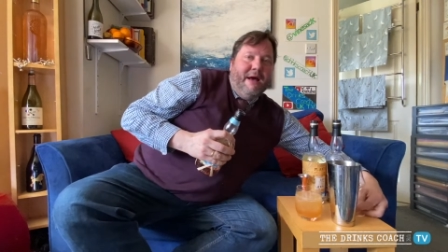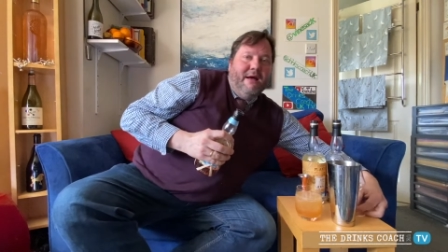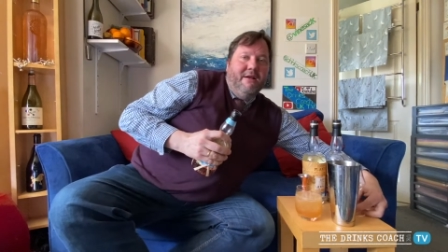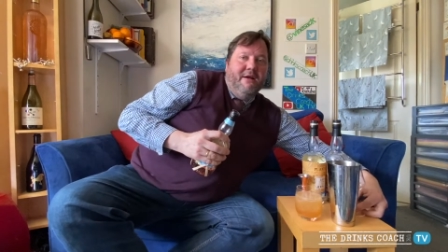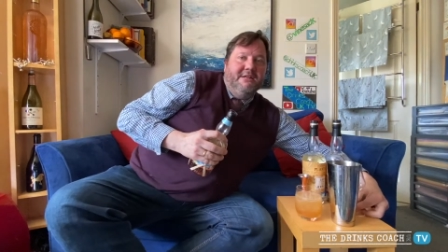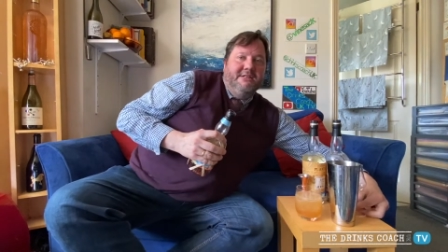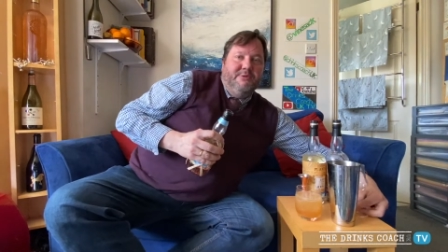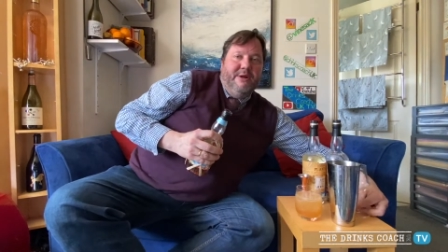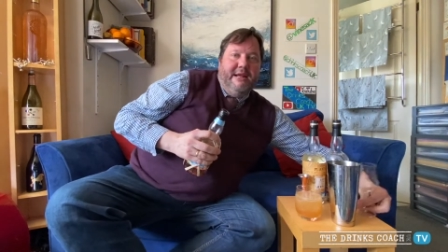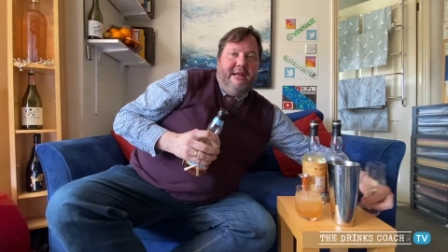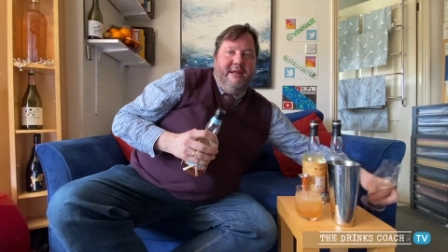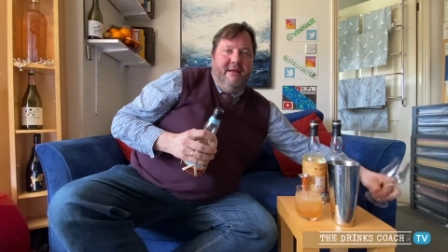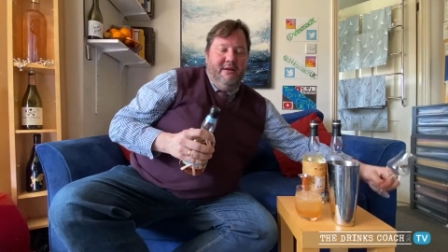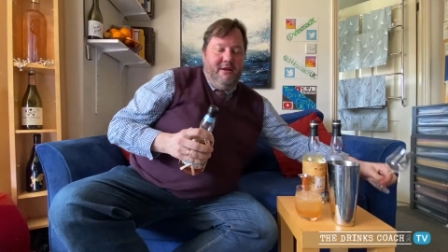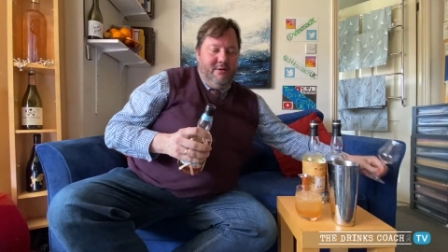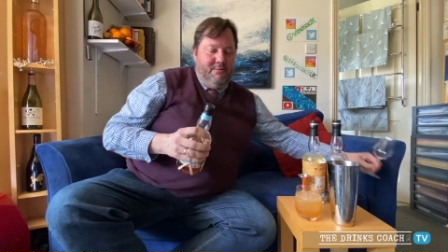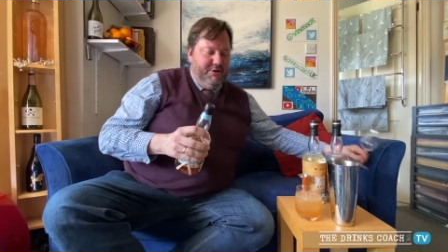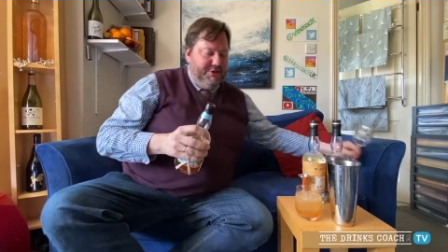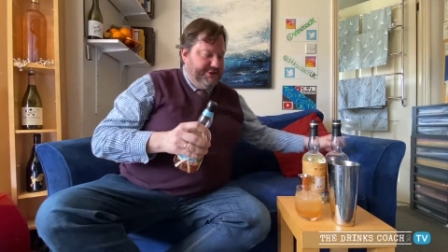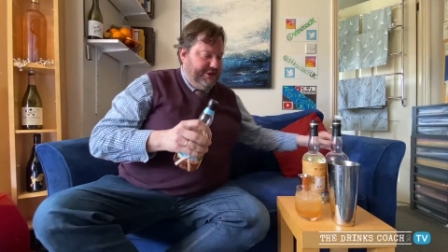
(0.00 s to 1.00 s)
out last week,
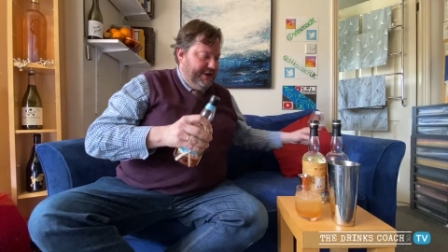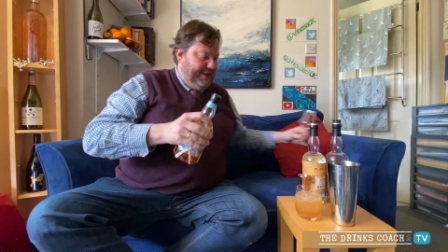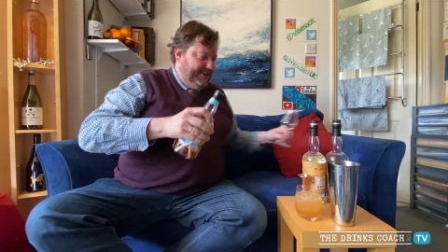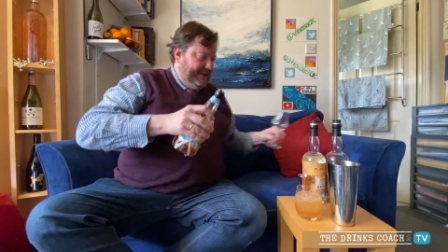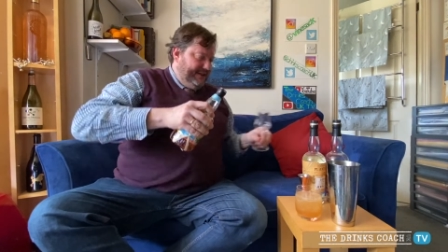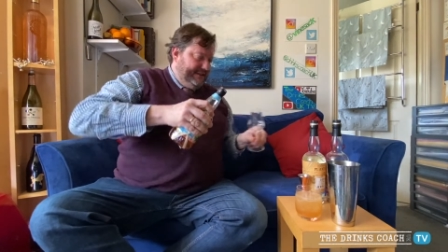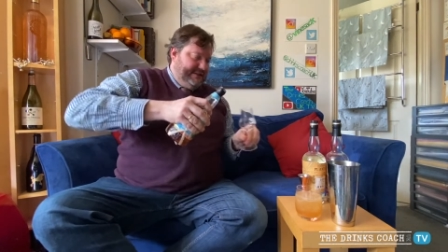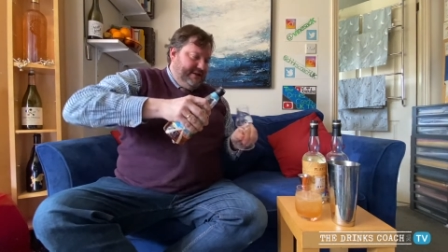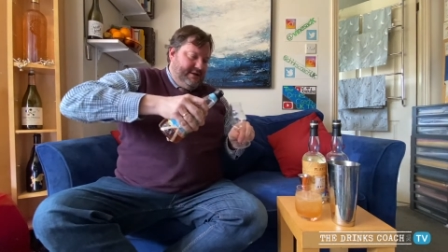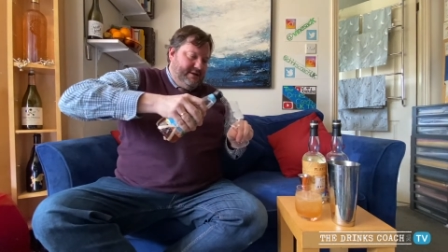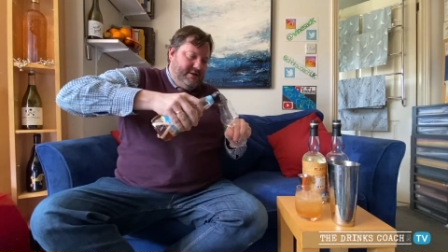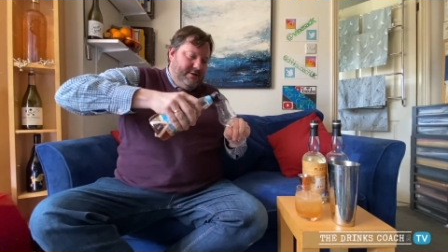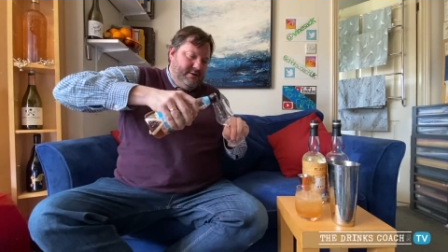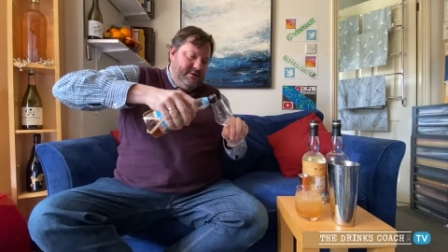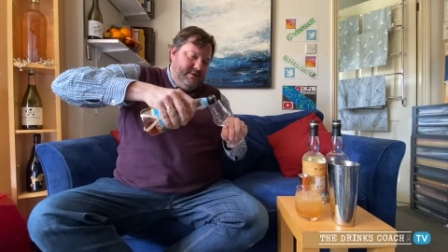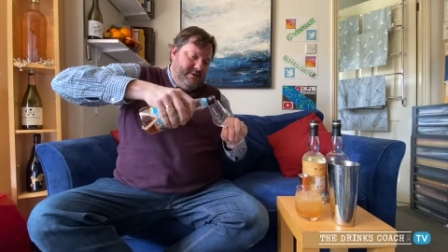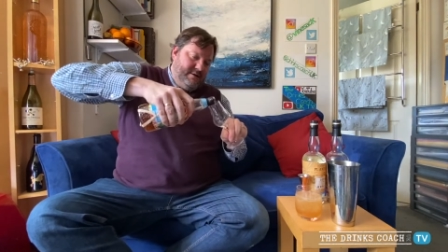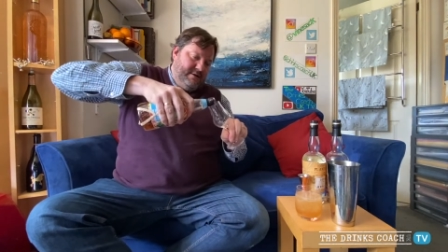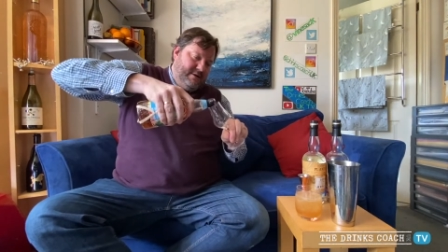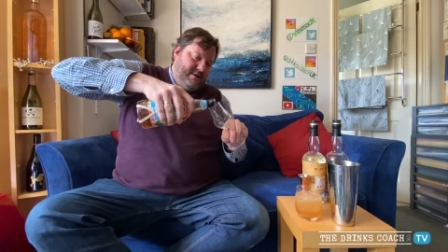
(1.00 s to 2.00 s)
and I want to show you this.
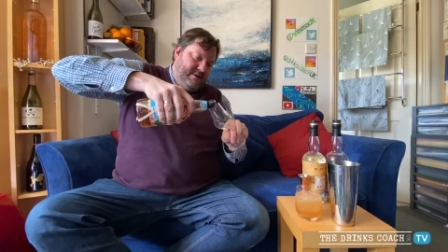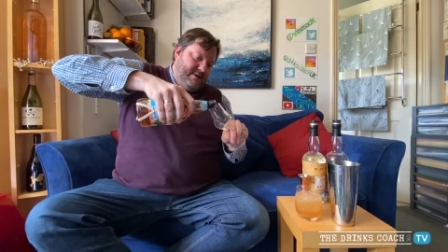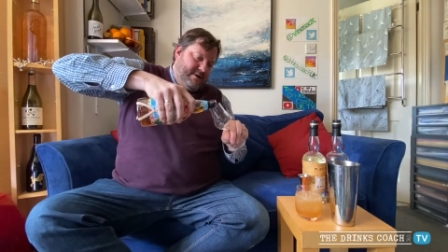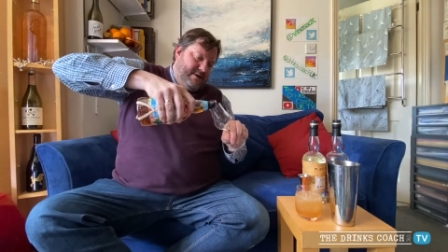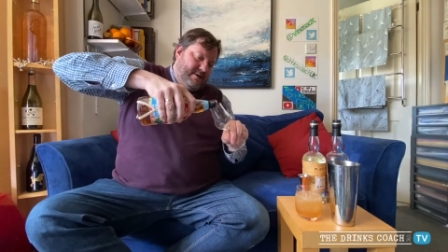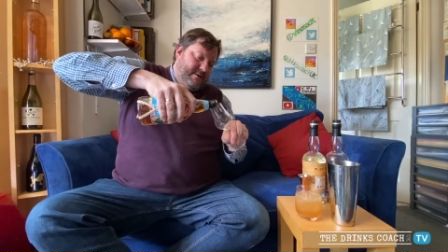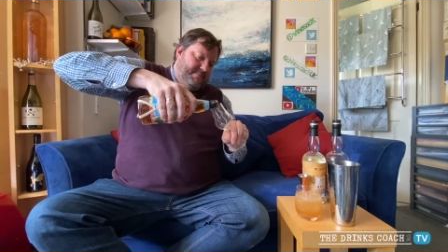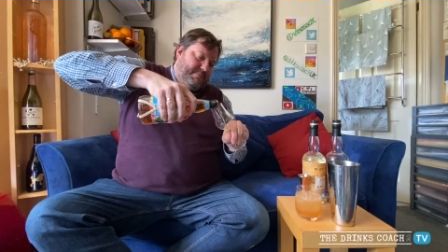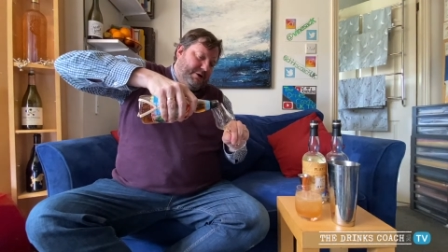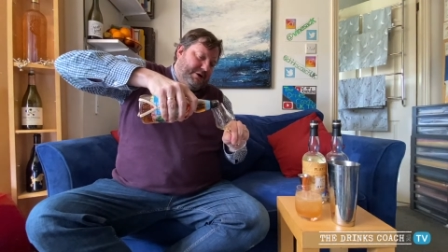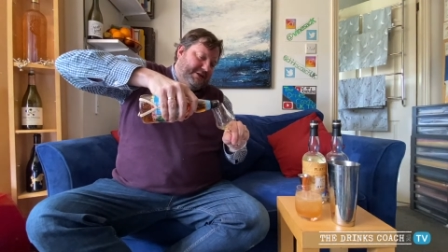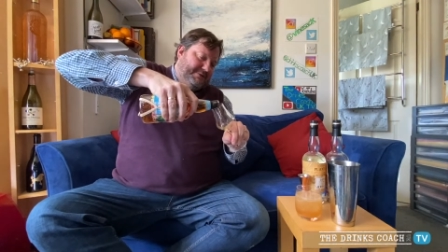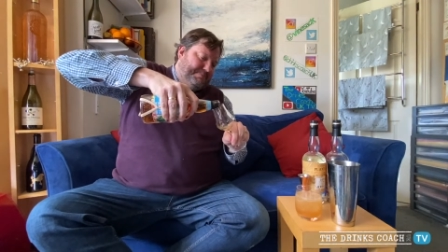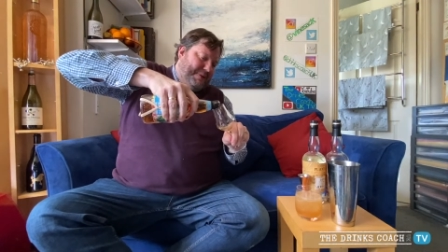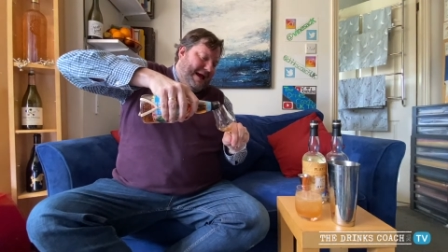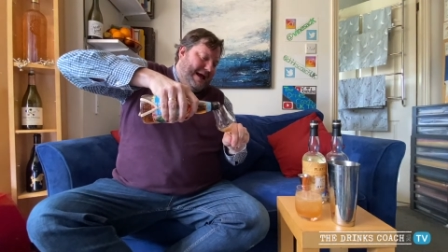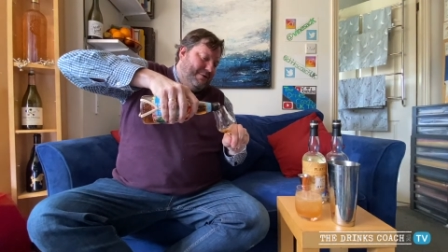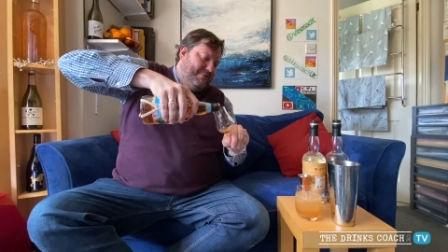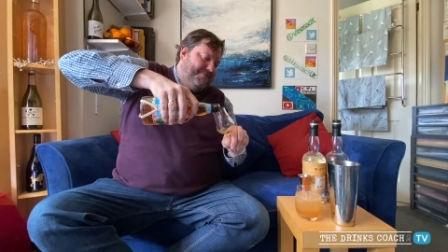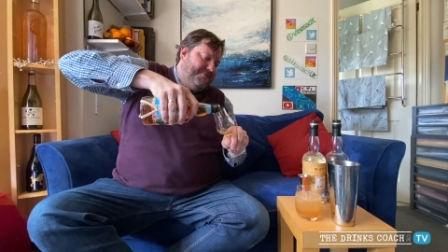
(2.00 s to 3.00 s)
Because
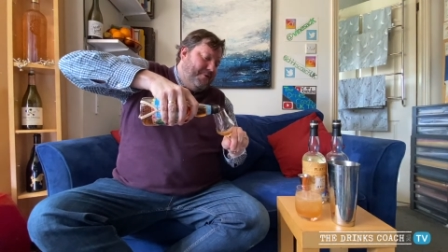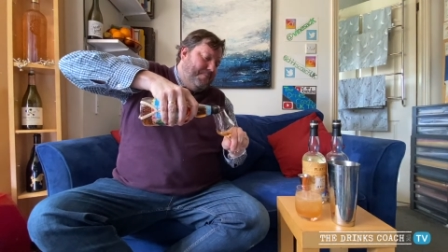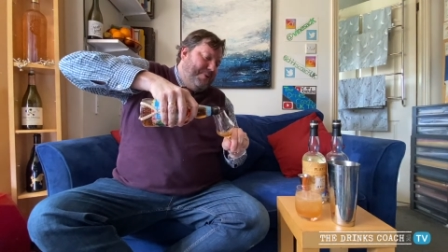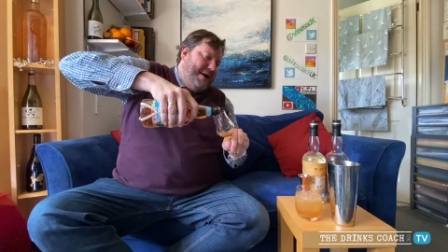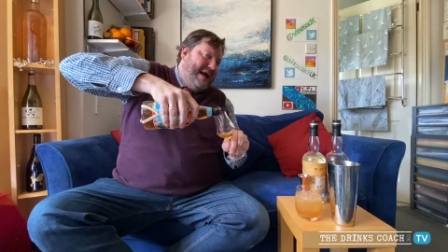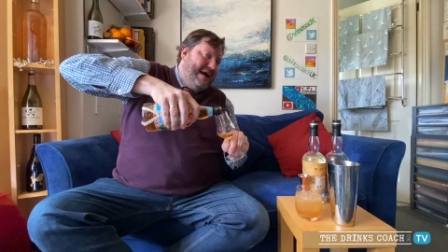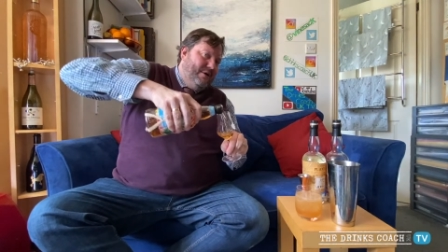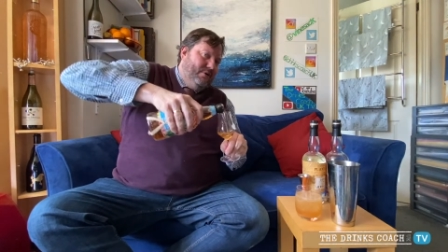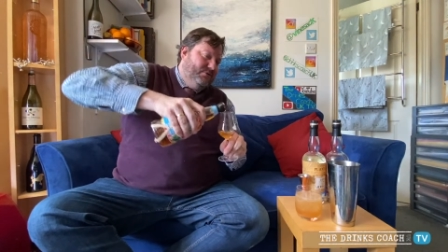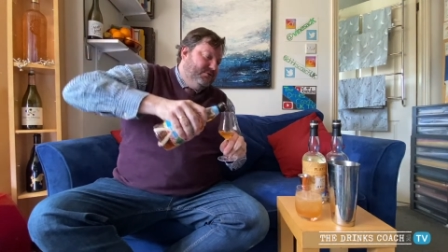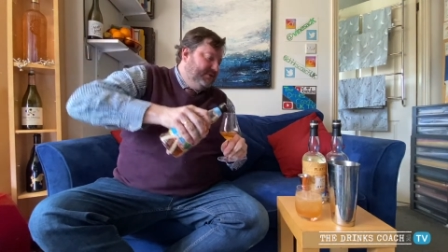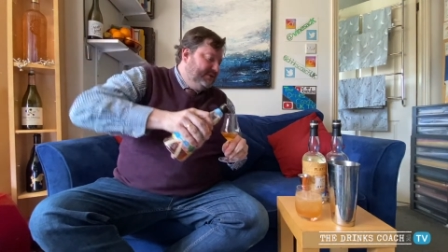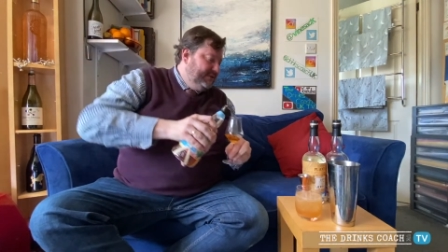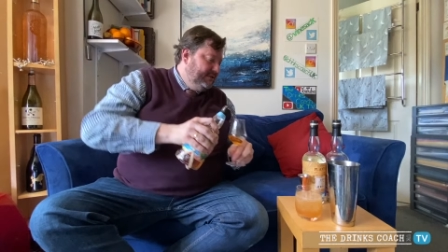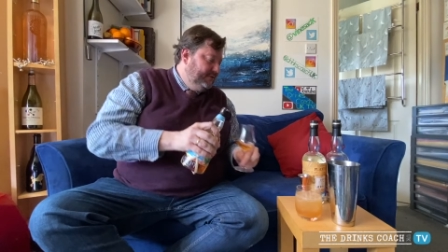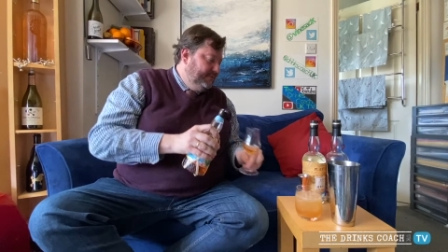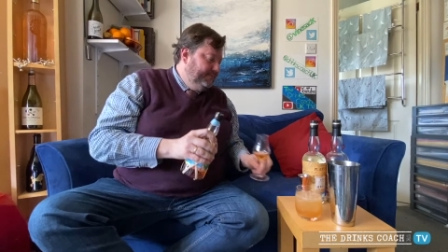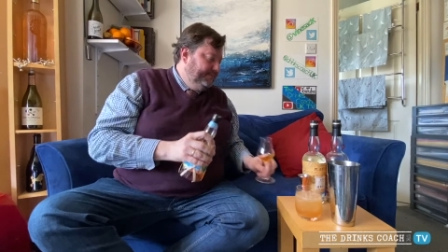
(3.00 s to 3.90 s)
pound for pound,